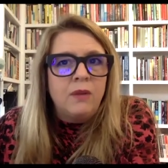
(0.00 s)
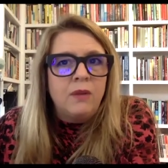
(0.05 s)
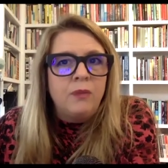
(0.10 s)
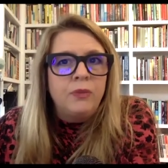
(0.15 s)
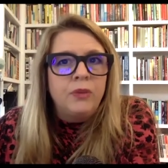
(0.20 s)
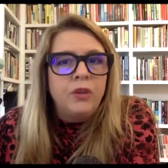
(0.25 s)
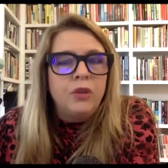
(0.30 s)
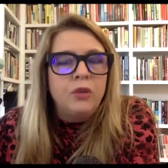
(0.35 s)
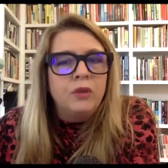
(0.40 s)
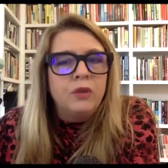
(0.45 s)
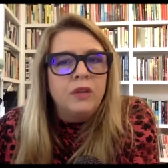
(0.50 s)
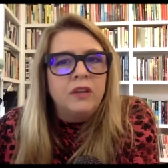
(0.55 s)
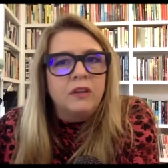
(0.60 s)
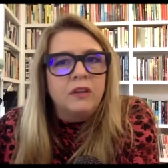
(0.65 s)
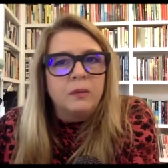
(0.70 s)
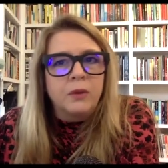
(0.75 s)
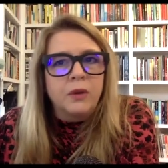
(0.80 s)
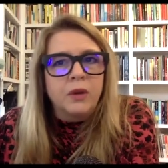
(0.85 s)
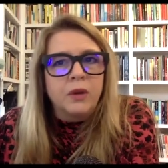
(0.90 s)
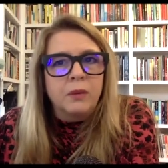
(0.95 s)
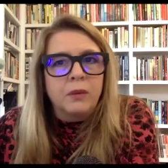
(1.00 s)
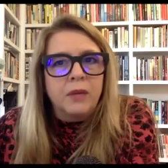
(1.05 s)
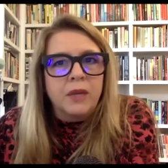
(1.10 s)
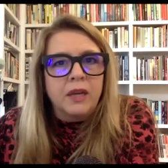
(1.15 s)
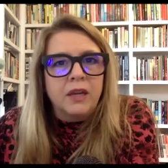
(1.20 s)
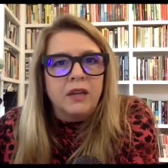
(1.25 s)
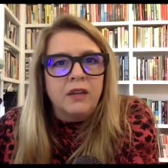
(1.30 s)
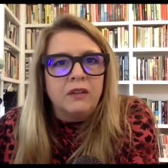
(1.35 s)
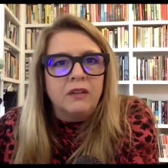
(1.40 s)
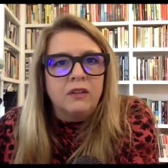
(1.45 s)
You read this book
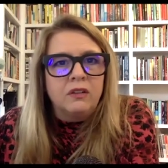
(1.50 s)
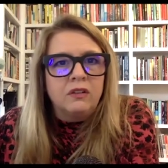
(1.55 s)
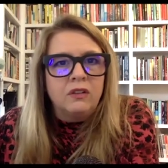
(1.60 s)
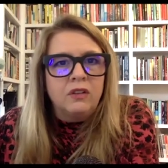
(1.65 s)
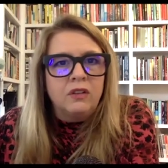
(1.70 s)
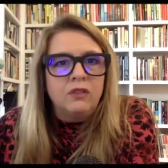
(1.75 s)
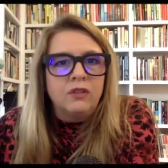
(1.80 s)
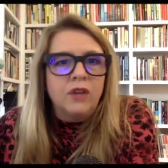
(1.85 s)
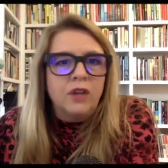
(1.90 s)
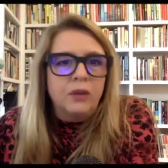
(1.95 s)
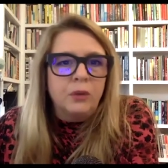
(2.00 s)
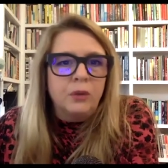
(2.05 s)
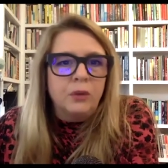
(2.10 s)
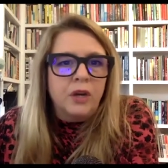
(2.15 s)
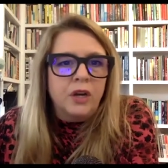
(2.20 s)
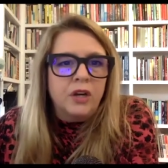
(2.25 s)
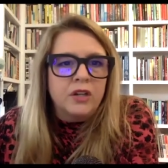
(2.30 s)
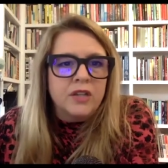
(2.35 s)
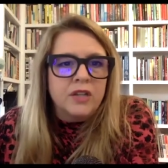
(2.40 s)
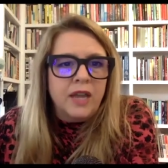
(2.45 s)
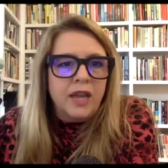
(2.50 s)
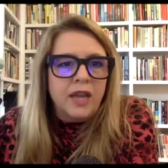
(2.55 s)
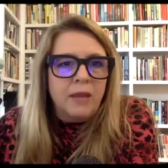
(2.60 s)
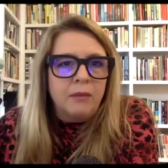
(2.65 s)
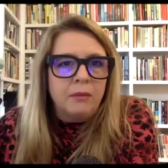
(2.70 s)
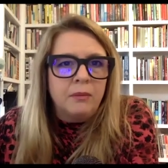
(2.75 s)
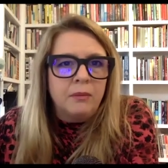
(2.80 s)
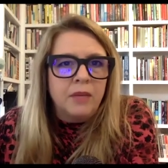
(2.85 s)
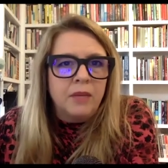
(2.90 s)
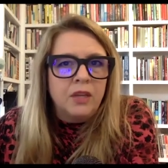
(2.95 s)
because you've gone through a hard
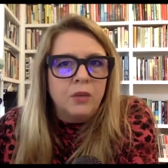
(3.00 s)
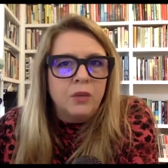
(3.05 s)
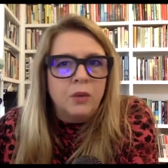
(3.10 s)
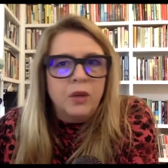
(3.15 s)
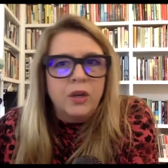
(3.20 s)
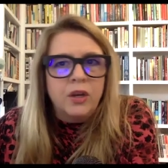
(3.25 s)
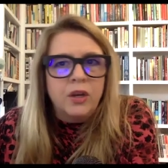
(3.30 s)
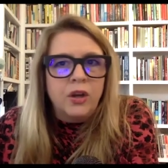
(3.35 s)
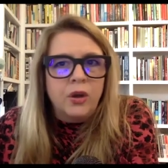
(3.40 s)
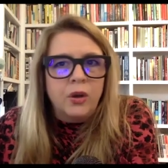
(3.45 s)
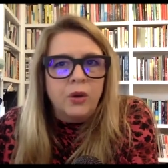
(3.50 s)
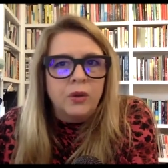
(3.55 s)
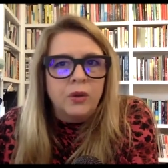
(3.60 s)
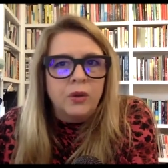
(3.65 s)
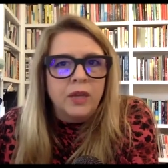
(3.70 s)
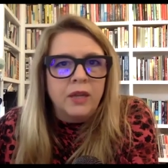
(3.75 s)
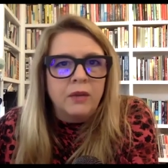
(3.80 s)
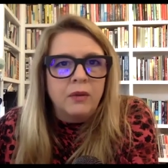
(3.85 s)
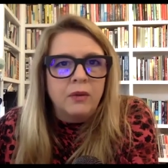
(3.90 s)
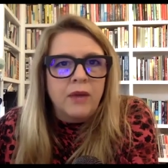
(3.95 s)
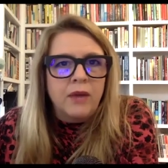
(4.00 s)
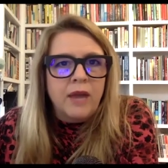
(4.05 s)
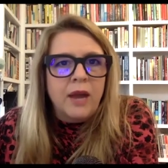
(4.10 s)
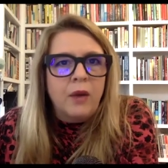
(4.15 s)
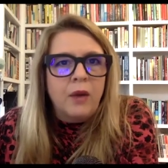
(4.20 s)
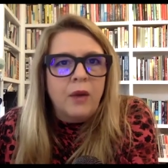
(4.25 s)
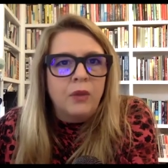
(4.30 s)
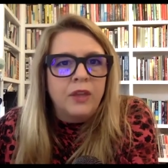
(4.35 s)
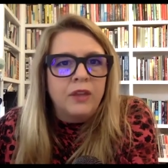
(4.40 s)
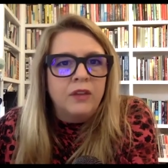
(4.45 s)
time and you want to know like
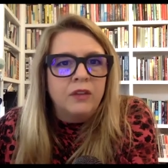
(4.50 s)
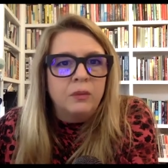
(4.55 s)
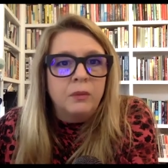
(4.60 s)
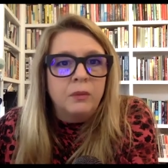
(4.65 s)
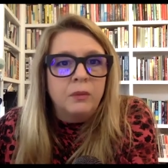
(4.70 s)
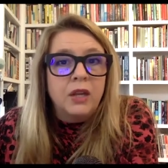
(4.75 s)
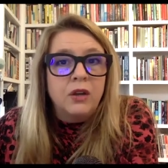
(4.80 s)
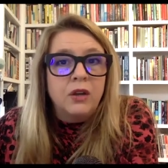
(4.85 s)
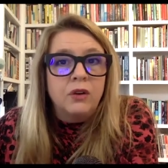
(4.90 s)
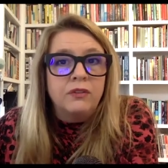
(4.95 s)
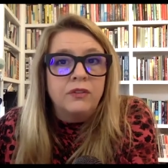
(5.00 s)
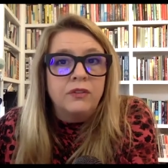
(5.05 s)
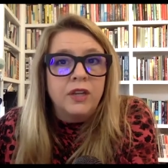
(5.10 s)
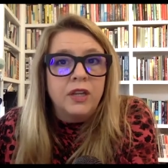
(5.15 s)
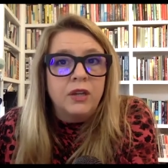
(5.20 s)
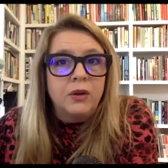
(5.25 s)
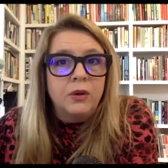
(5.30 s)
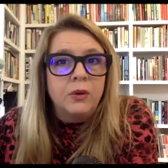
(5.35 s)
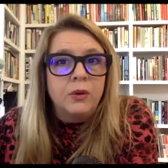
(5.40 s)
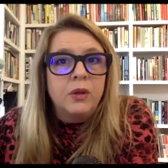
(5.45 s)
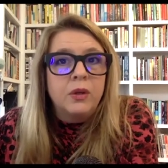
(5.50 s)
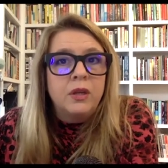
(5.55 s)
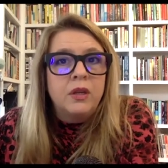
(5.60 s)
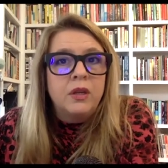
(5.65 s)
how things might go for you.